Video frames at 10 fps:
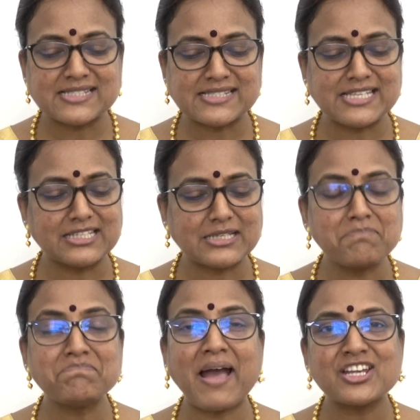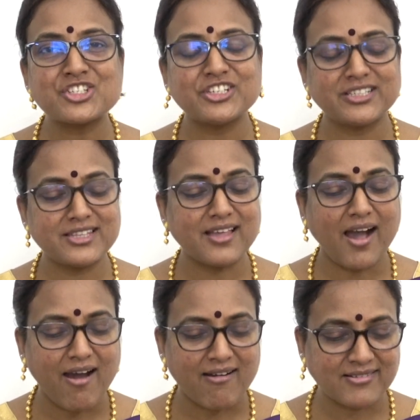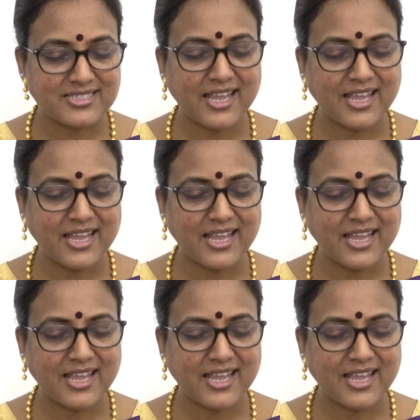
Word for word: seen compassion in the heart